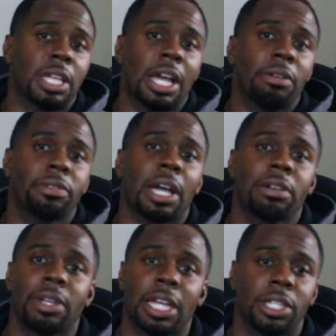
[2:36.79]

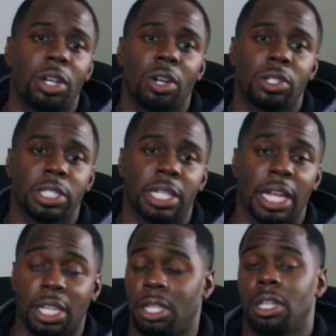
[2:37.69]
I've had dogs that I
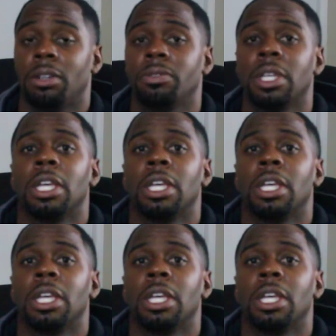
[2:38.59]
loved,